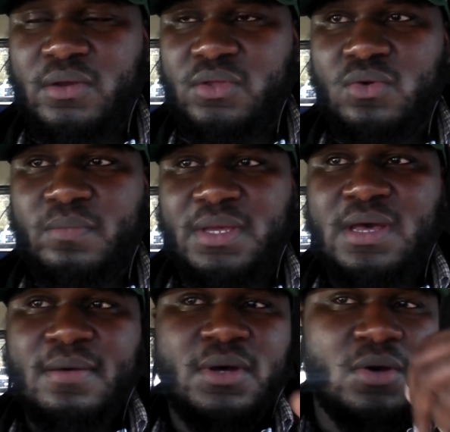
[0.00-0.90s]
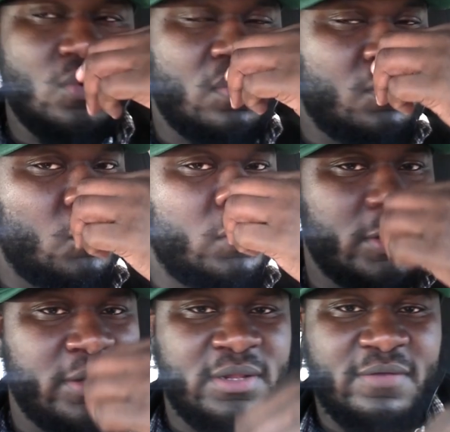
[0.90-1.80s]
You'll become a
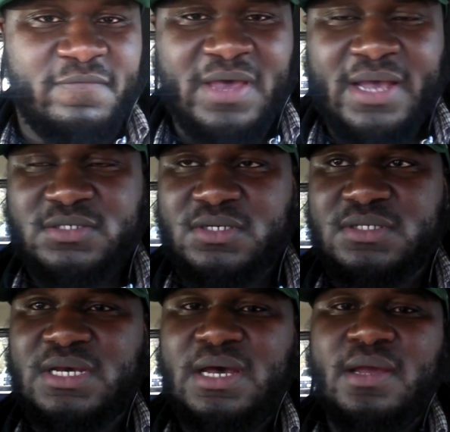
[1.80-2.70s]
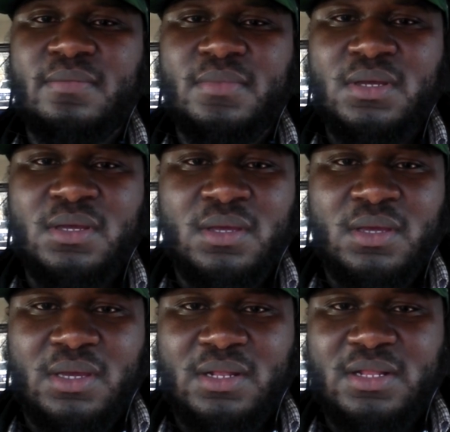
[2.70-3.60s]
homeowner in a faster time,
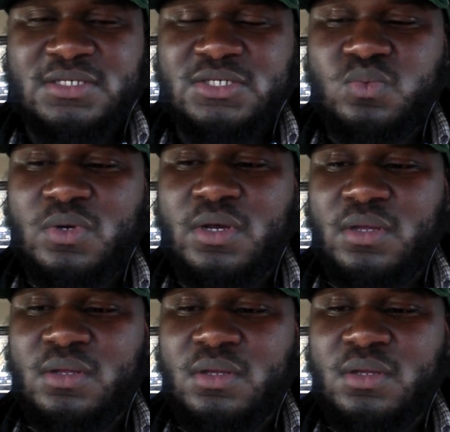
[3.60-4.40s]
and this is one